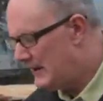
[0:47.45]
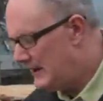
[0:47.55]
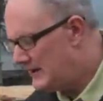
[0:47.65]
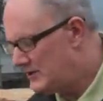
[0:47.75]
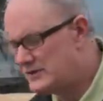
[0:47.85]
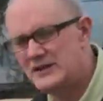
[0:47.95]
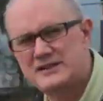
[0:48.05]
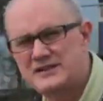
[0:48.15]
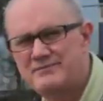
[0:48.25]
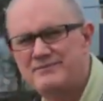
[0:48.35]
there's
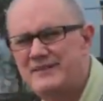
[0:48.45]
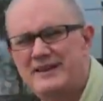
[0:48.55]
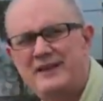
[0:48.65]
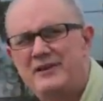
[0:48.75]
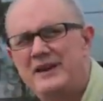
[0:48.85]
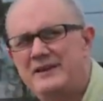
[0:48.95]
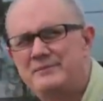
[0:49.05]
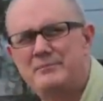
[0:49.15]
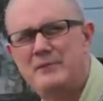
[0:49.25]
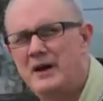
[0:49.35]
just literally
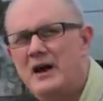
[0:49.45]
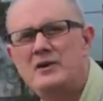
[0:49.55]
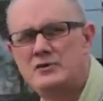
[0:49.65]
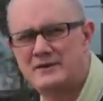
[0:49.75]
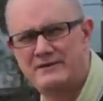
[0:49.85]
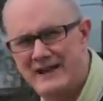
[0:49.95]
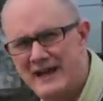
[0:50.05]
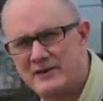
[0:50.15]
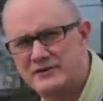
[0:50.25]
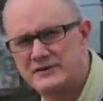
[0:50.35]
hundreds of
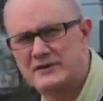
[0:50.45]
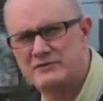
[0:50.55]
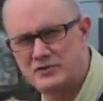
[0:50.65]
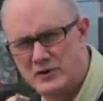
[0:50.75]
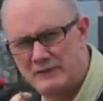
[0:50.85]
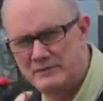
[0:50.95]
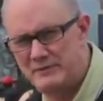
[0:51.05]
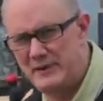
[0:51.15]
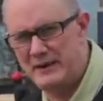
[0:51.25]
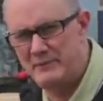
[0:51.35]
thousands of strips
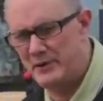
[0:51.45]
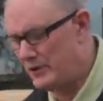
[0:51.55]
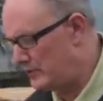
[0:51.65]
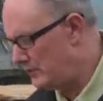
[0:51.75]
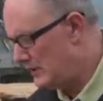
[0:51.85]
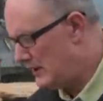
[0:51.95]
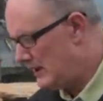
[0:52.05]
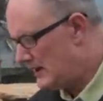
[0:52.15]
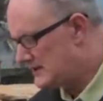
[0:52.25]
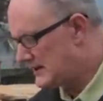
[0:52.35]
of bamboo.
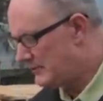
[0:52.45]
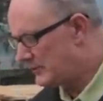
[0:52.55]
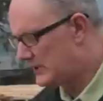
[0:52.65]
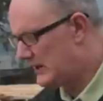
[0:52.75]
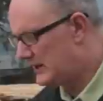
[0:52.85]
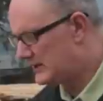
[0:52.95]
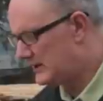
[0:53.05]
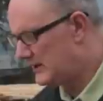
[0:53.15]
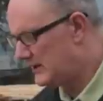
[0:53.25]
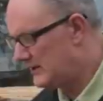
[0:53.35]
Some are cut
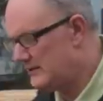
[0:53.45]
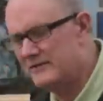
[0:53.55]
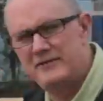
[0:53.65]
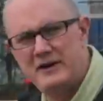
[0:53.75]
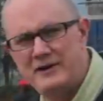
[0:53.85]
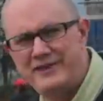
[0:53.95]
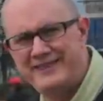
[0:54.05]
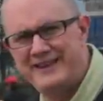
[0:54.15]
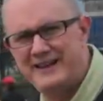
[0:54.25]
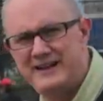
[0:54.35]
uh, very
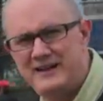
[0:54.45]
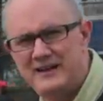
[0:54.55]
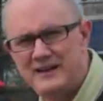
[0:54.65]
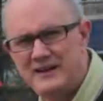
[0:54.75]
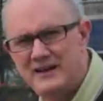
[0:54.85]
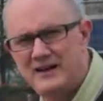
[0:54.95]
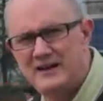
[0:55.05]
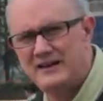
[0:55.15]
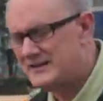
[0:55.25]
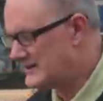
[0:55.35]
thin.
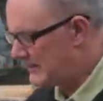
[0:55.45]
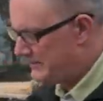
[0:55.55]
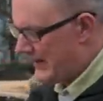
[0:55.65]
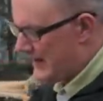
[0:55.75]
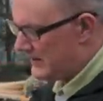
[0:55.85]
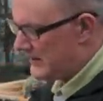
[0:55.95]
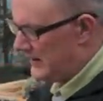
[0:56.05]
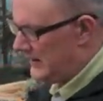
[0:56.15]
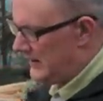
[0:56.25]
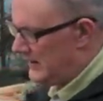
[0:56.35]
Uh, this is about
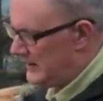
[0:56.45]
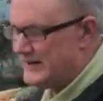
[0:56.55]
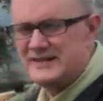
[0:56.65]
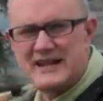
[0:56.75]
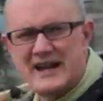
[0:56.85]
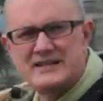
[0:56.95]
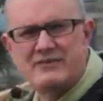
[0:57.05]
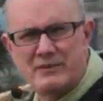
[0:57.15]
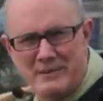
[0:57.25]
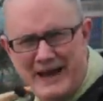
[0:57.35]
uh, the size
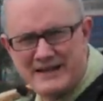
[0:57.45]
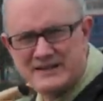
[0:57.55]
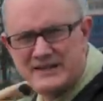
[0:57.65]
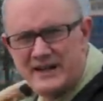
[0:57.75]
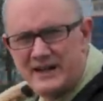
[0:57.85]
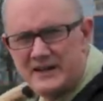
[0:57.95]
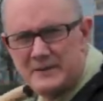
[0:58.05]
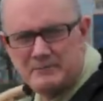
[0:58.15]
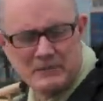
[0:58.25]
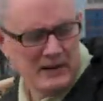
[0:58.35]
of a matchstick.
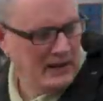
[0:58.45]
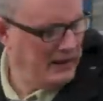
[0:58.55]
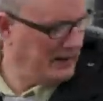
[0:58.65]
And